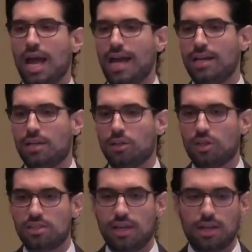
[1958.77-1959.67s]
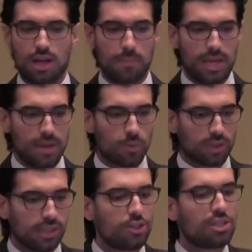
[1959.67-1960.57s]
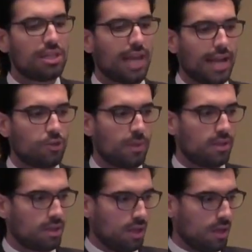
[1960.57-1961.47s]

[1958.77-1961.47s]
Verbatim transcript: and it looks at religious engagement